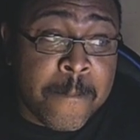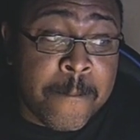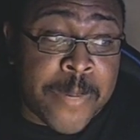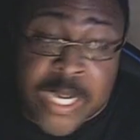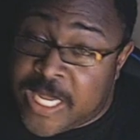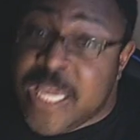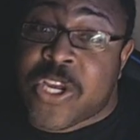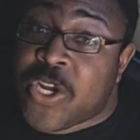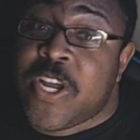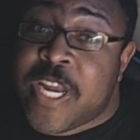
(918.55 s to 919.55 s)
but he
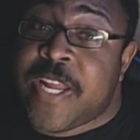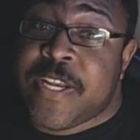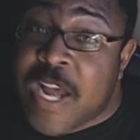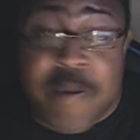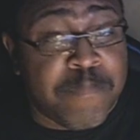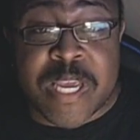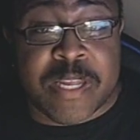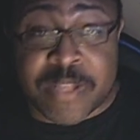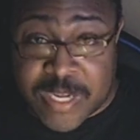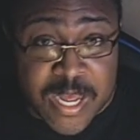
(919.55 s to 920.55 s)
could end up being
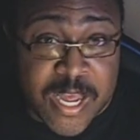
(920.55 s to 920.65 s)
the guy.